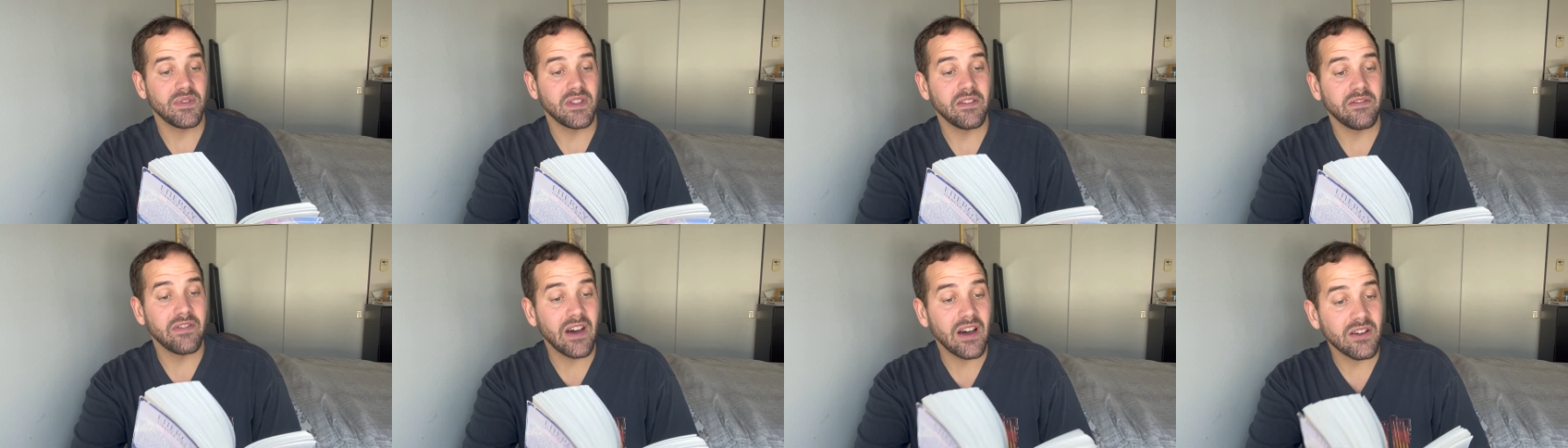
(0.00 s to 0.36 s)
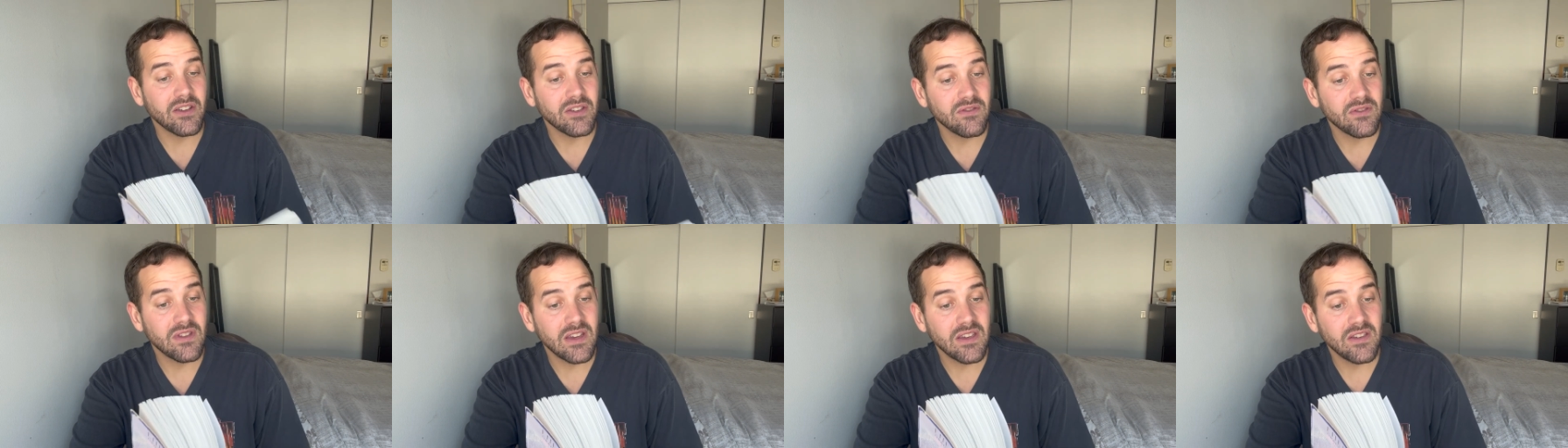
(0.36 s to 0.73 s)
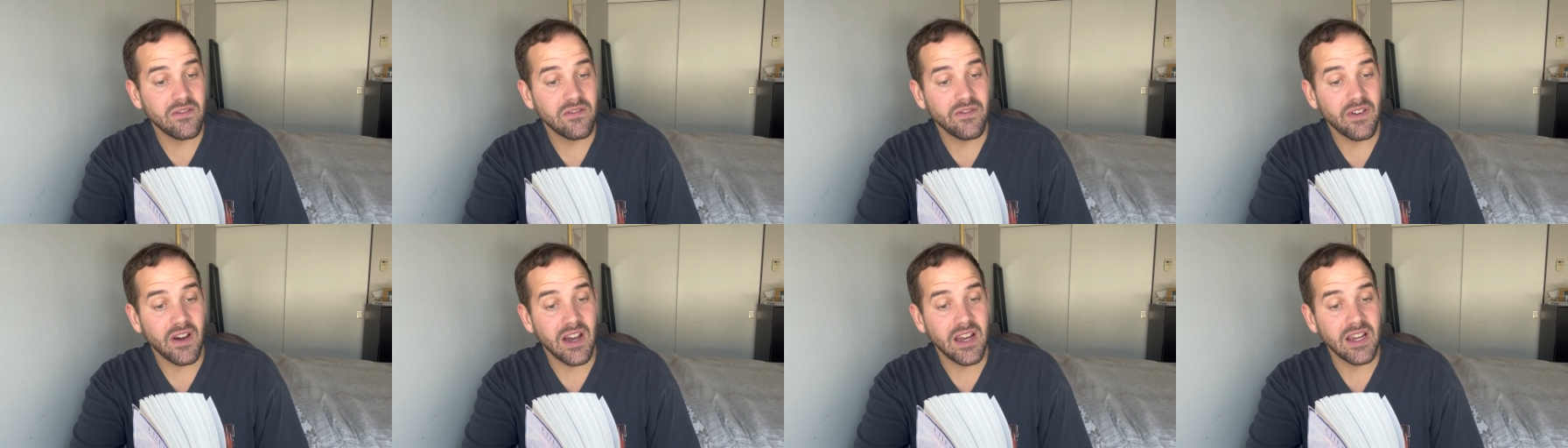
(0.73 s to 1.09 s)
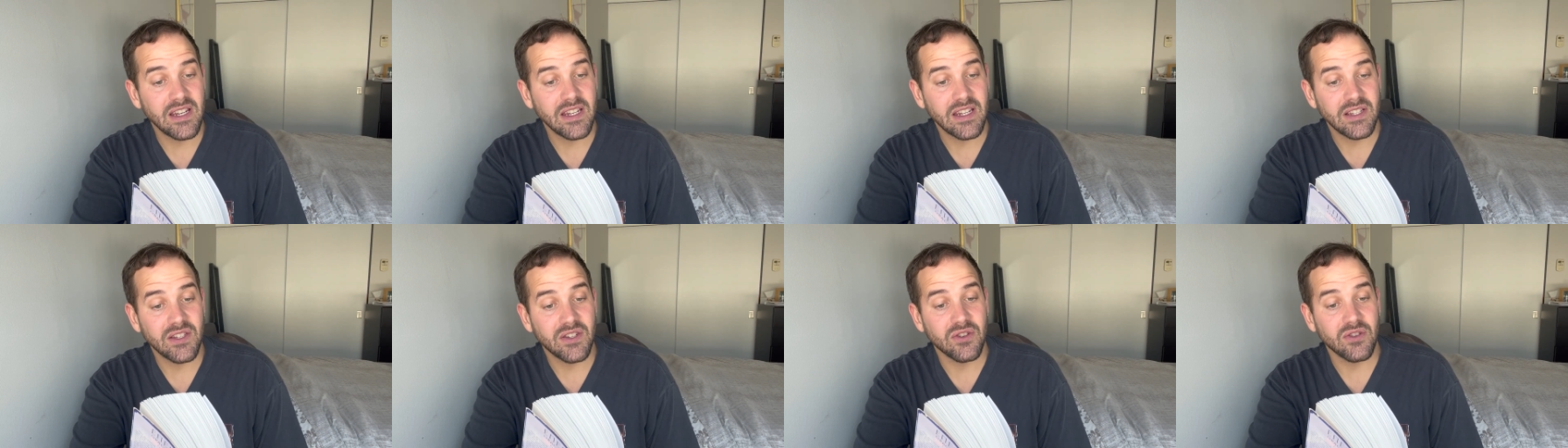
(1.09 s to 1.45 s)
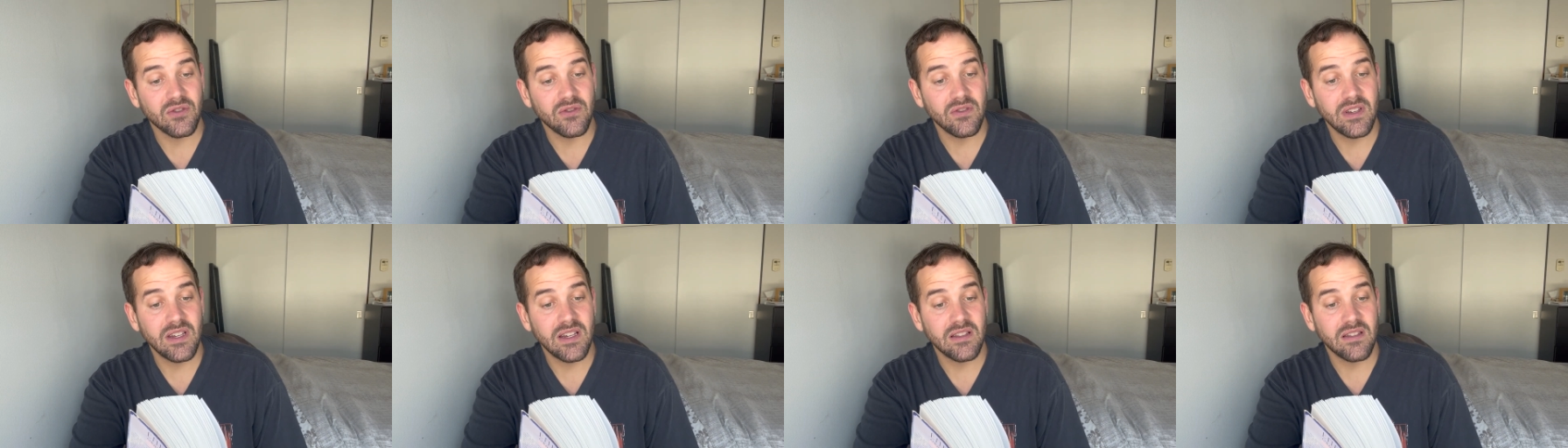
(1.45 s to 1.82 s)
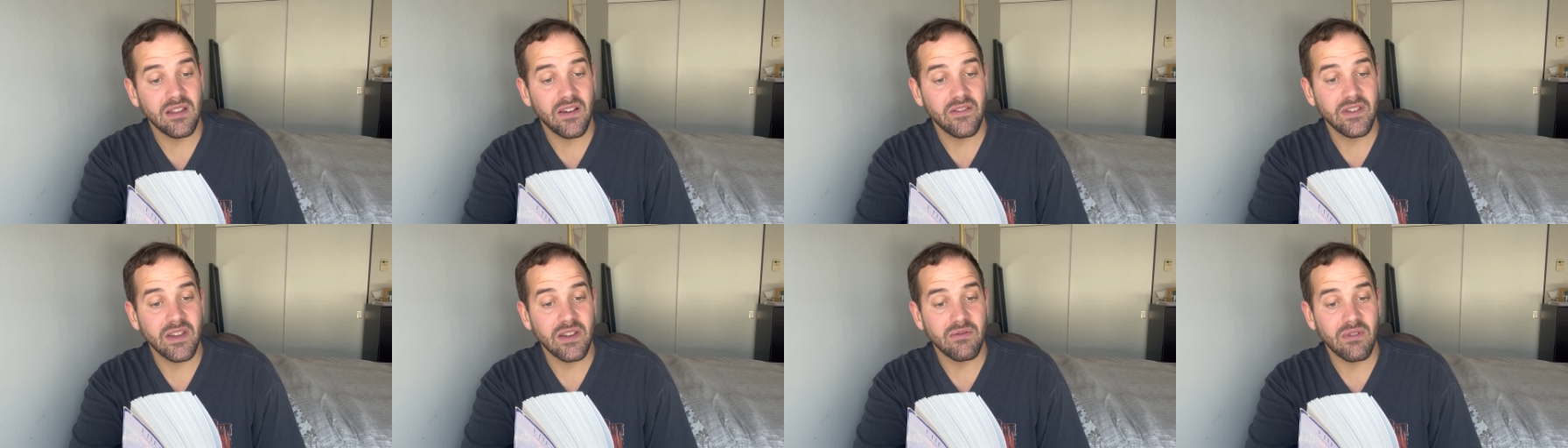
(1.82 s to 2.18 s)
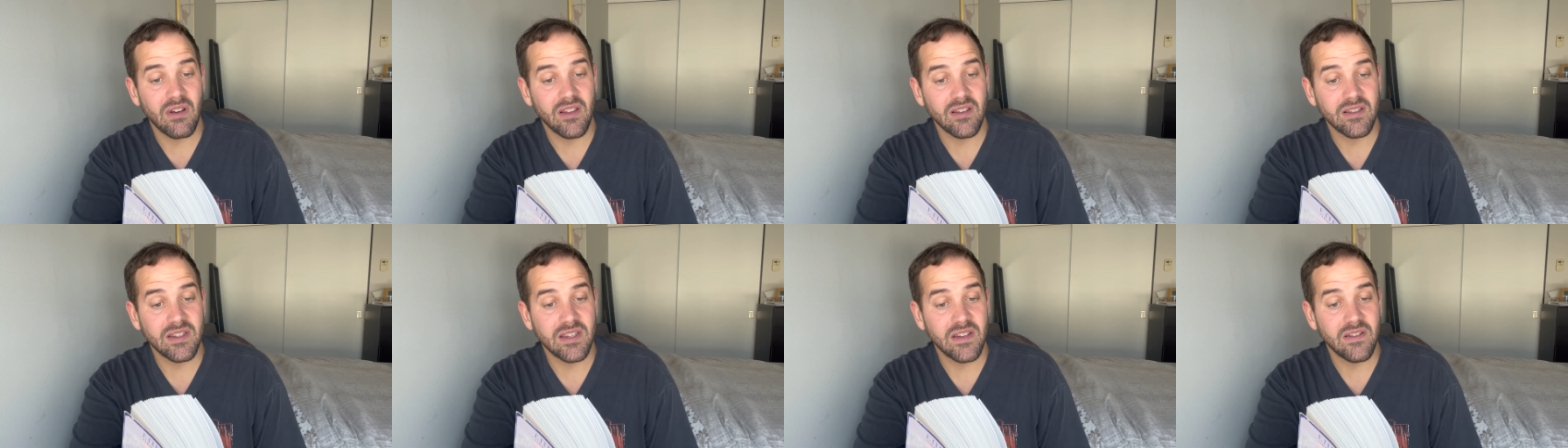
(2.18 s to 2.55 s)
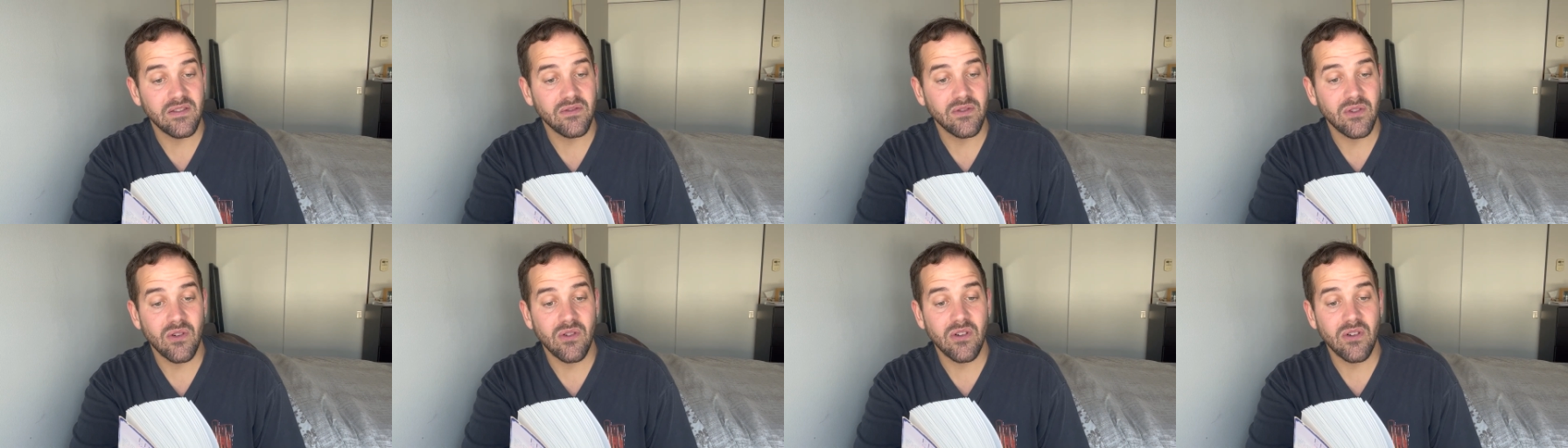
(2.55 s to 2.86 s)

The value that you find in truly loving relative